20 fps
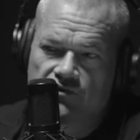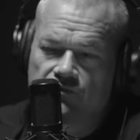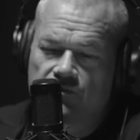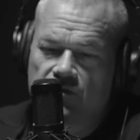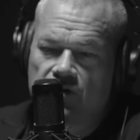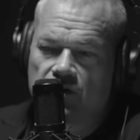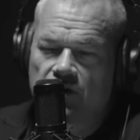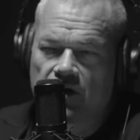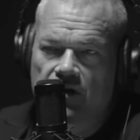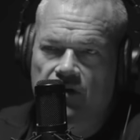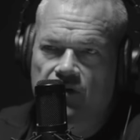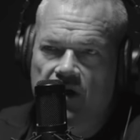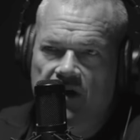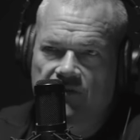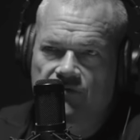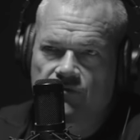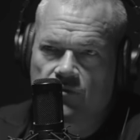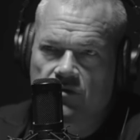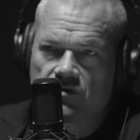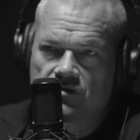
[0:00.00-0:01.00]
your
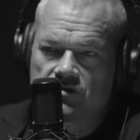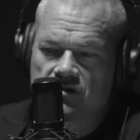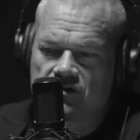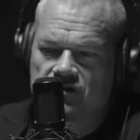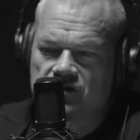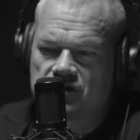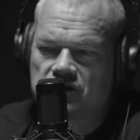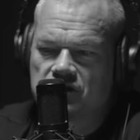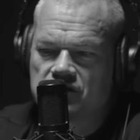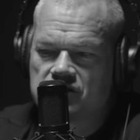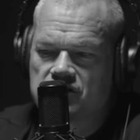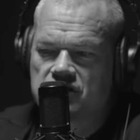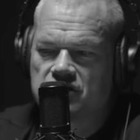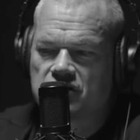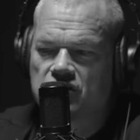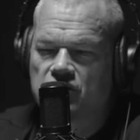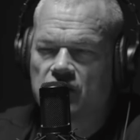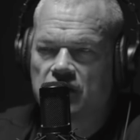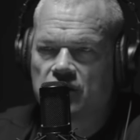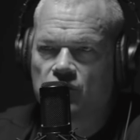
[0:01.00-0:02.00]
aircraft was, is it
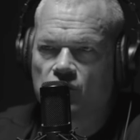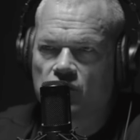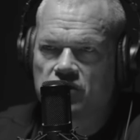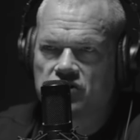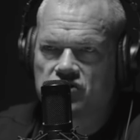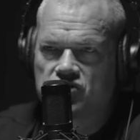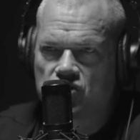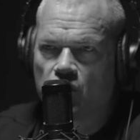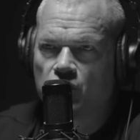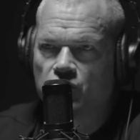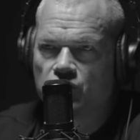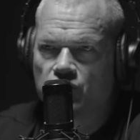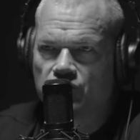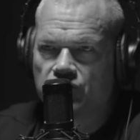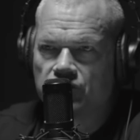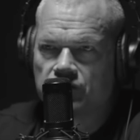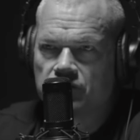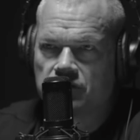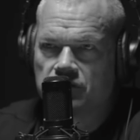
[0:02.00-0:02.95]
the correct word, totaled?